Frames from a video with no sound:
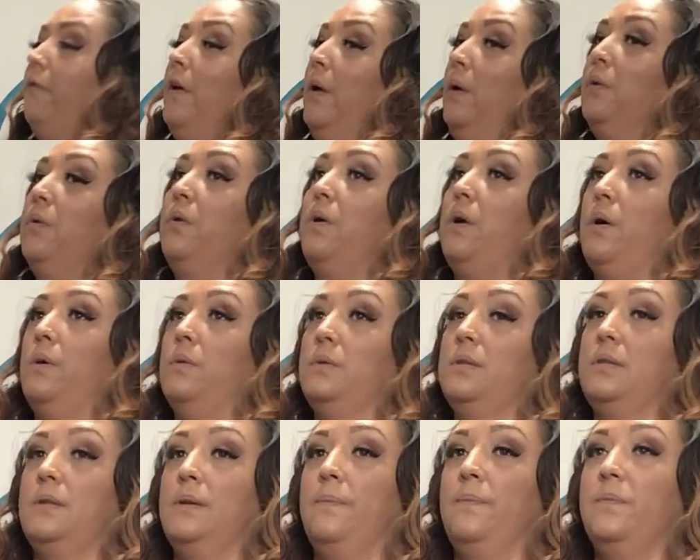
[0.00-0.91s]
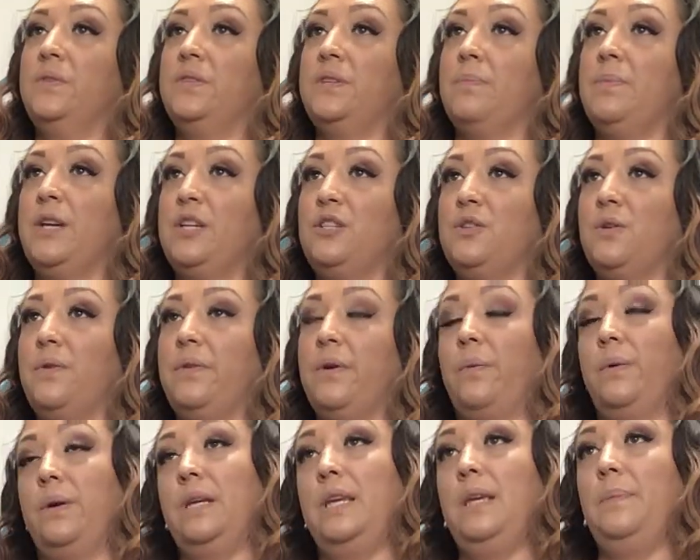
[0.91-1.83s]
Velcros to make sure
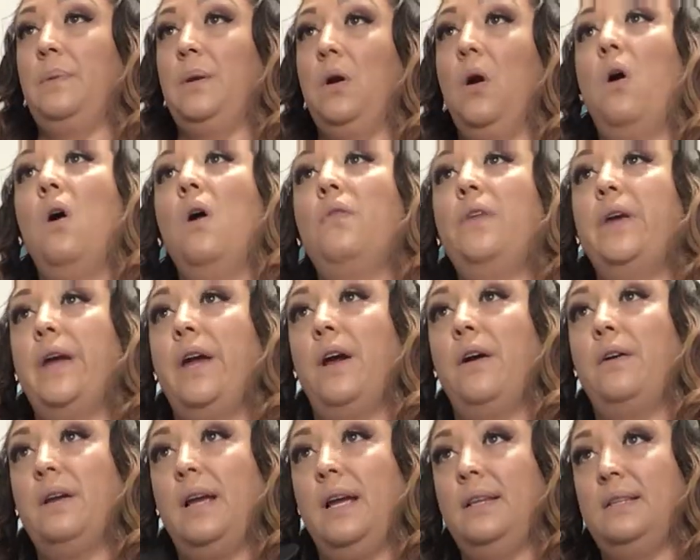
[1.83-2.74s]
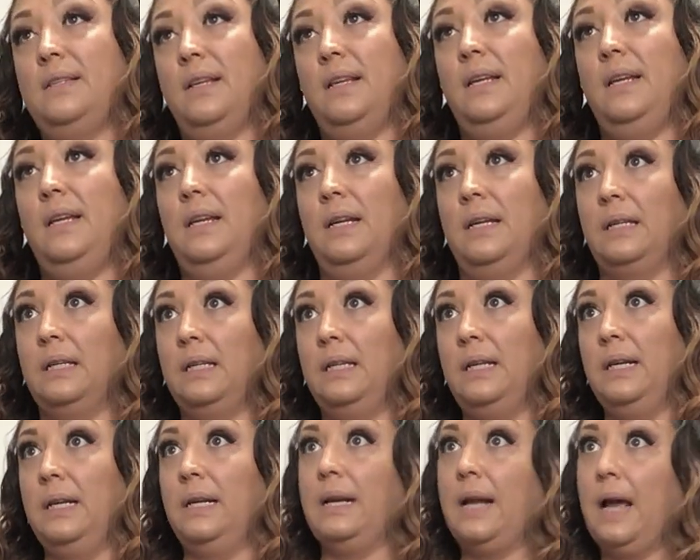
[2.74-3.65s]
that we're keeping all the hair nice and neat and
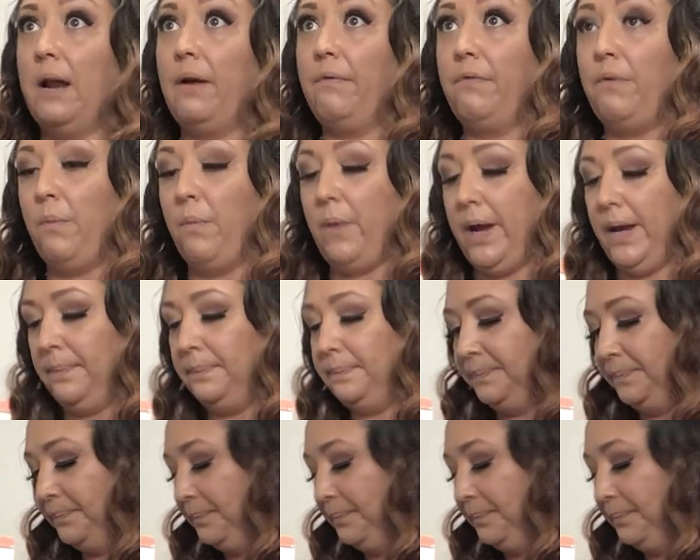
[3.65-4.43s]
clean and out of the way.